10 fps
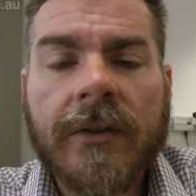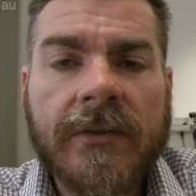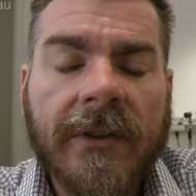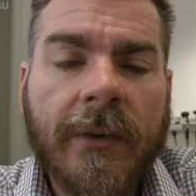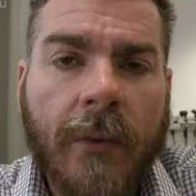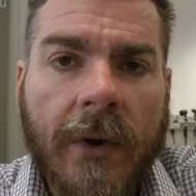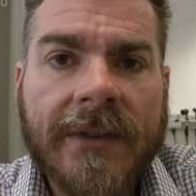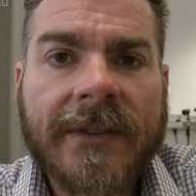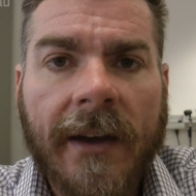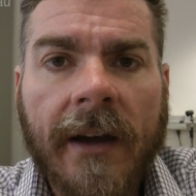usually
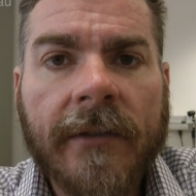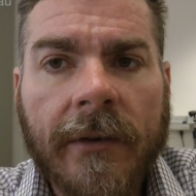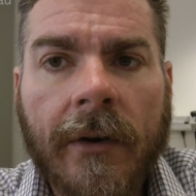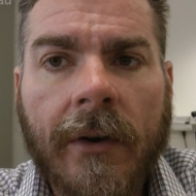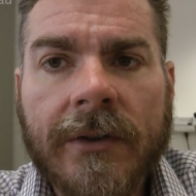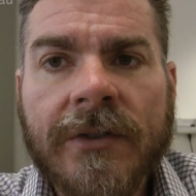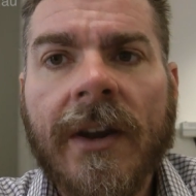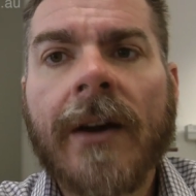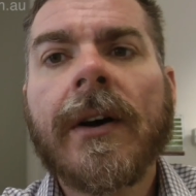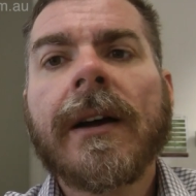worse after a hot
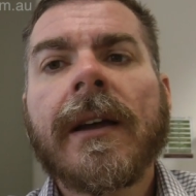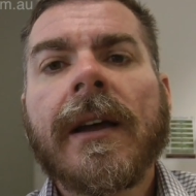shower.